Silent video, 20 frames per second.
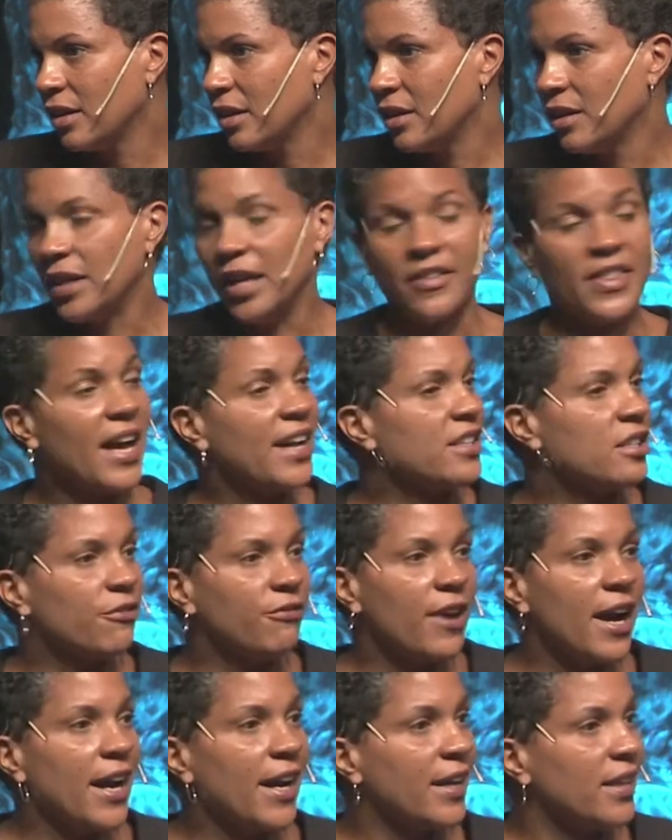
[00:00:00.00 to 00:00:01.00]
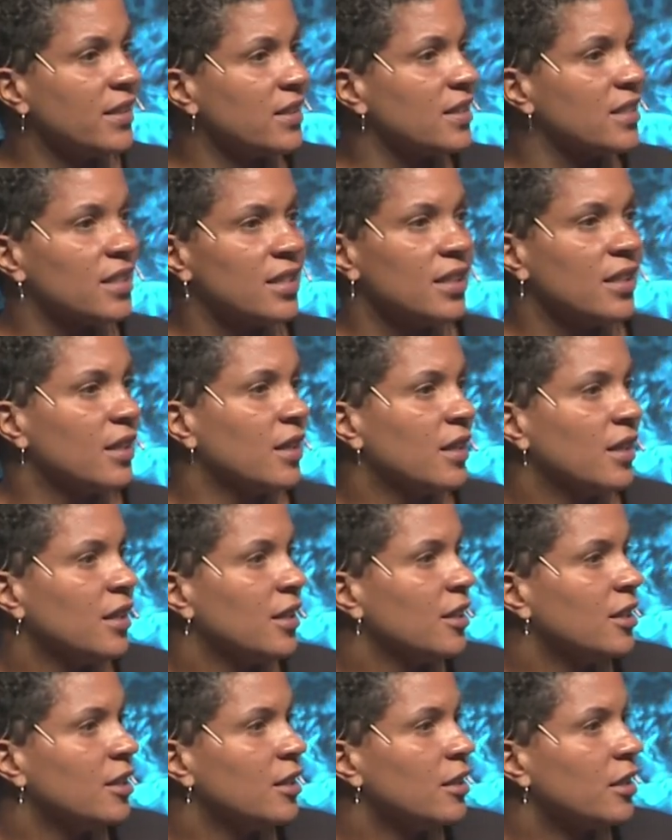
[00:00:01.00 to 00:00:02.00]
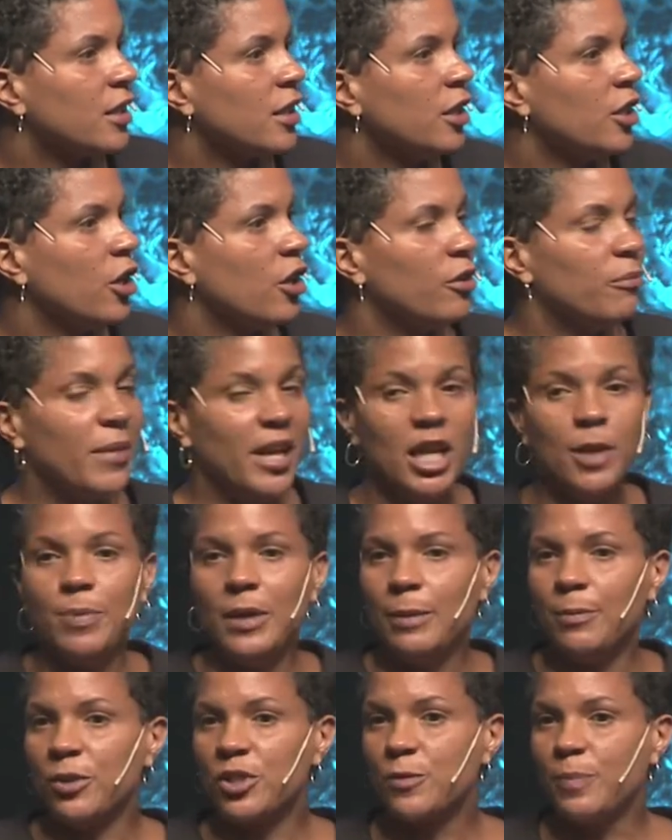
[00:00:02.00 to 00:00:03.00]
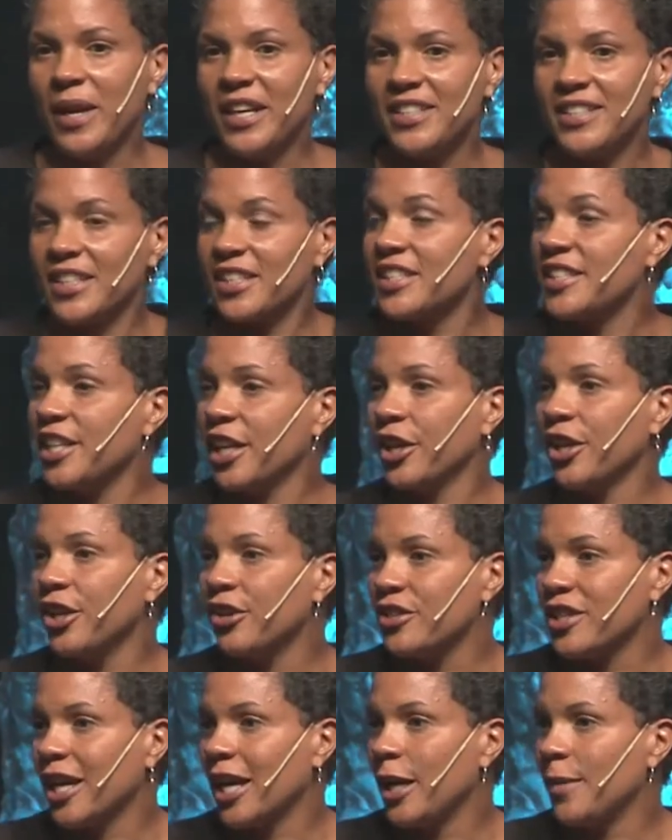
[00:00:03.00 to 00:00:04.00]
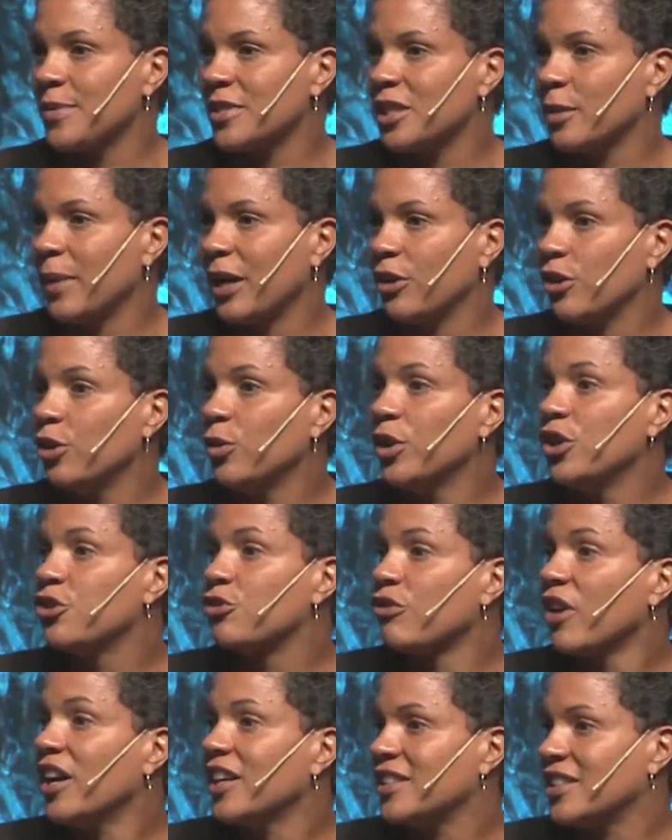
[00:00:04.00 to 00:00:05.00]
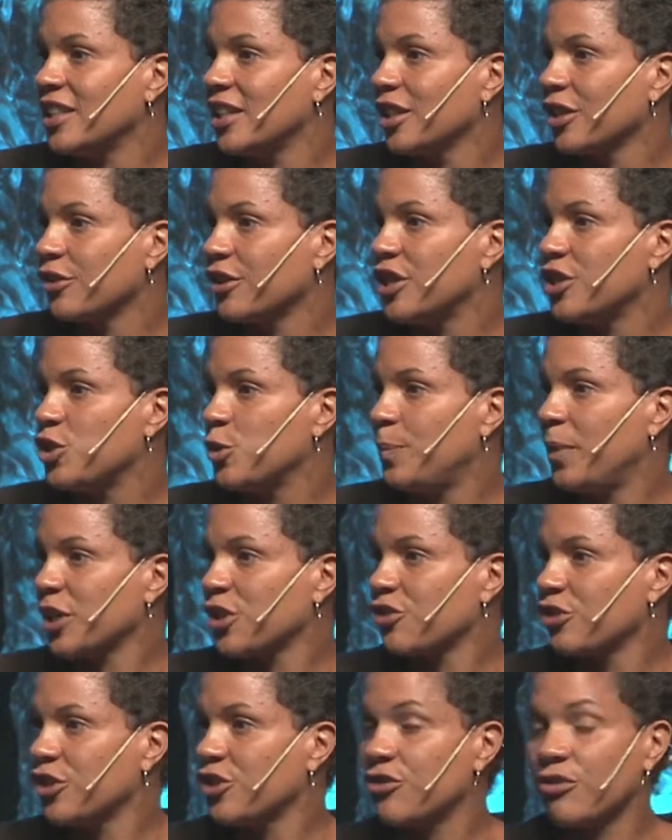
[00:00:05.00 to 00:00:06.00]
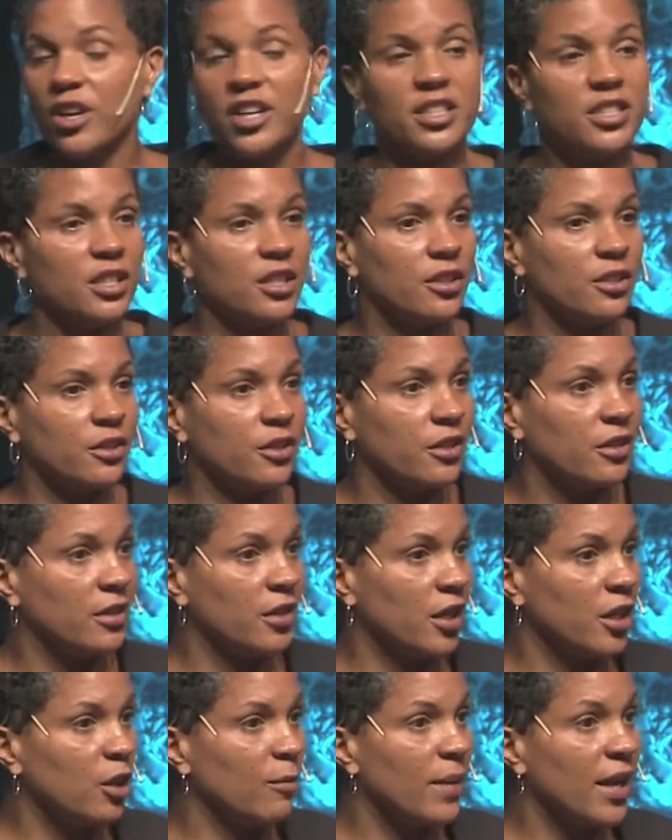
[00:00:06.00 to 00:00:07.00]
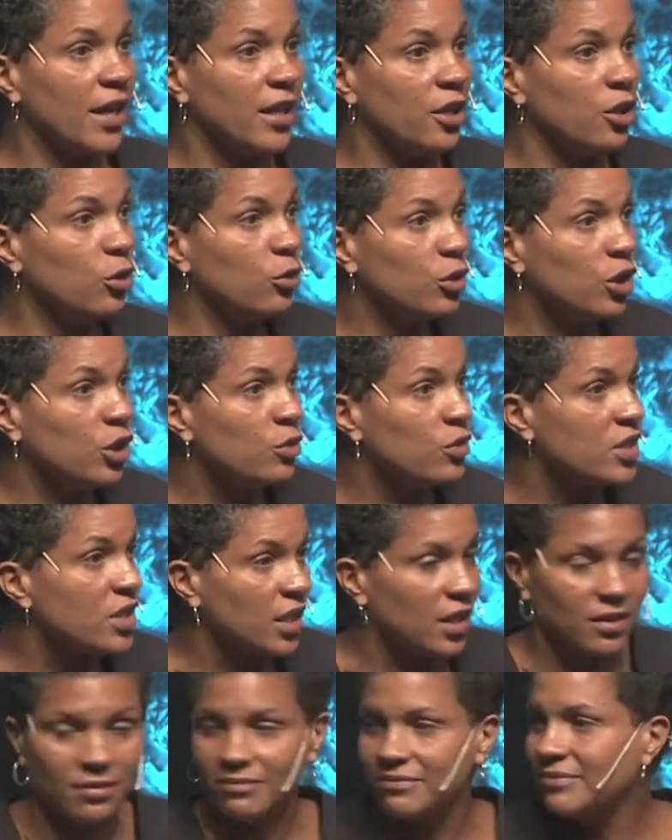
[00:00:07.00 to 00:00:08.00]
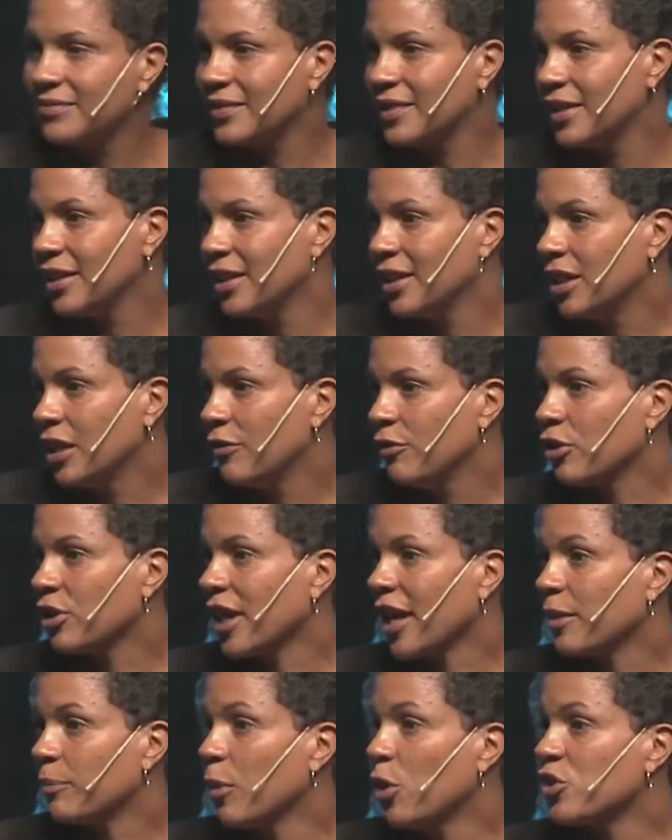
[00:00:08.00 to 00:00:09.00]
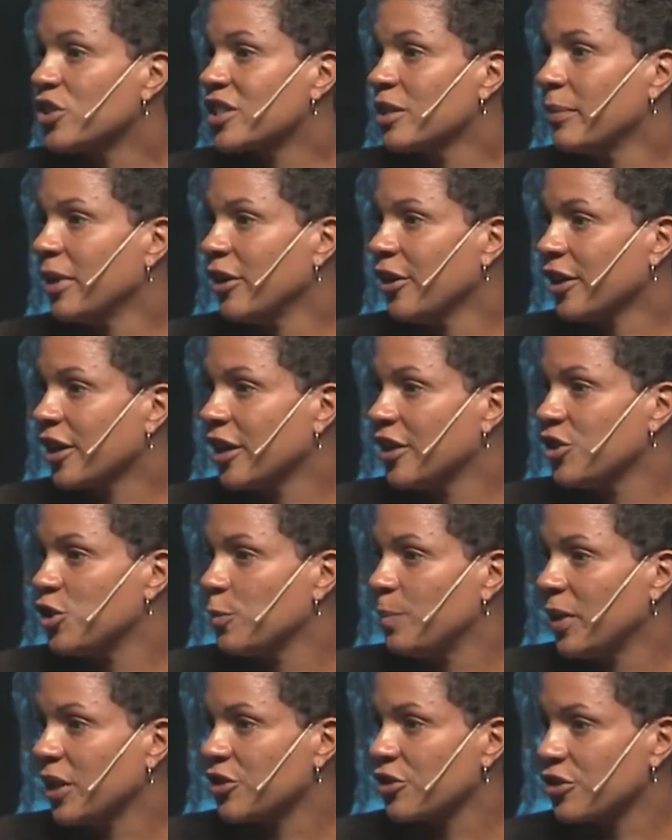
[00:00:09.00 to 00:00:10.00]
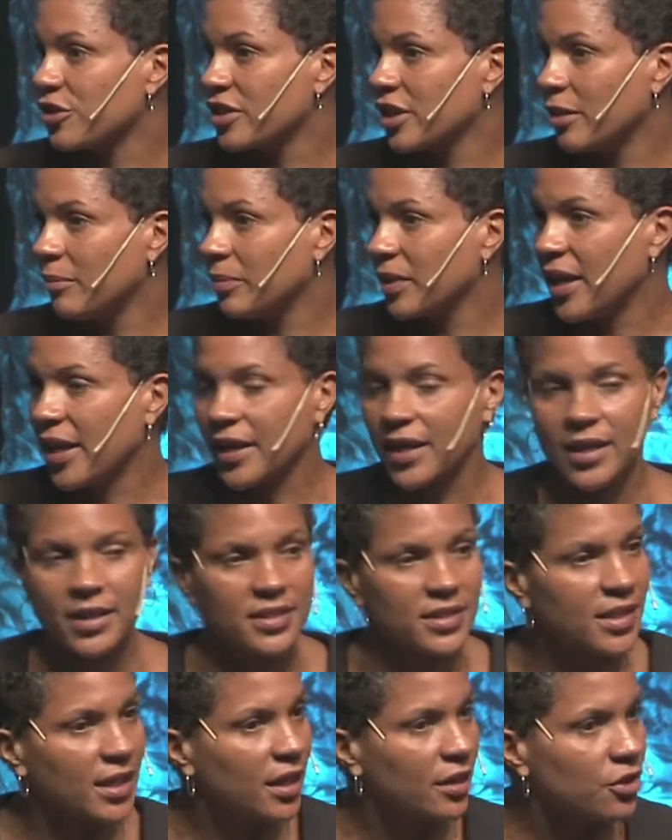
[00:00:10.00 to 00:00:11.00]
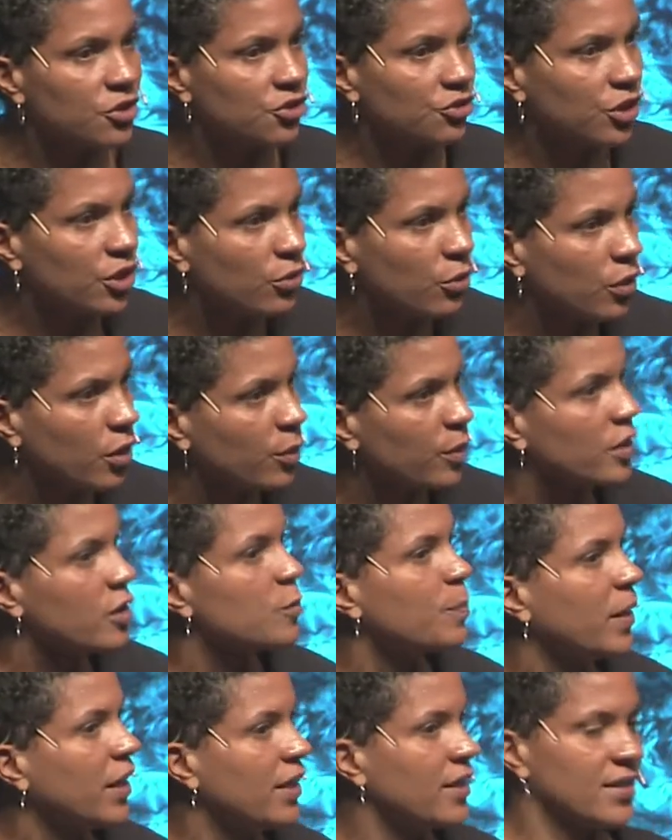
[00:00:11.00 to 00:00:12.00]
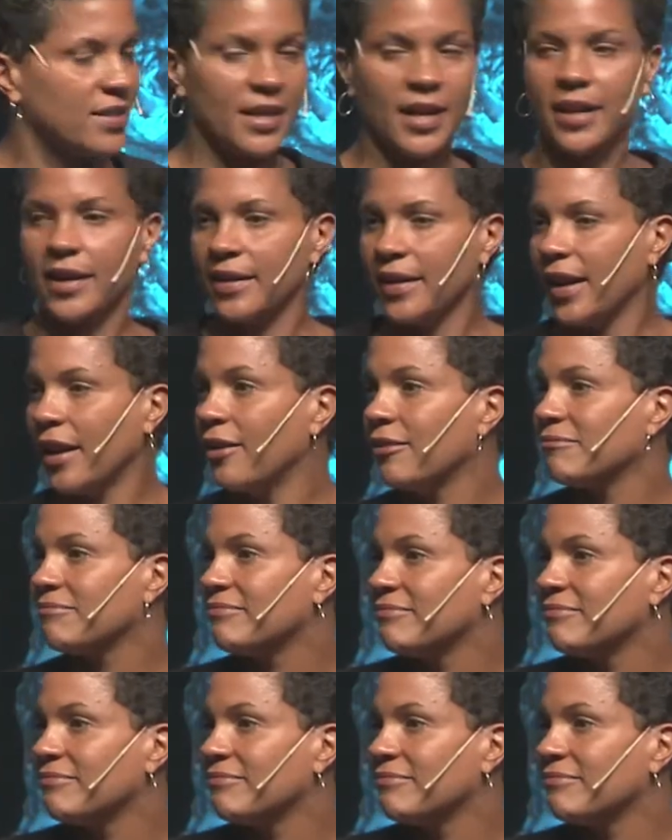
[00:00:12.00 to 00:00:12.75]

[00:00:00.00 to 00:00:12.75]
Now that defies, many people's basic stereotypes about who a drug dealer is. You picture a drug dealer in your mind, and who do you see? If you're like most Americans, you picture some black kid standing on the street corner with his pants sagging down.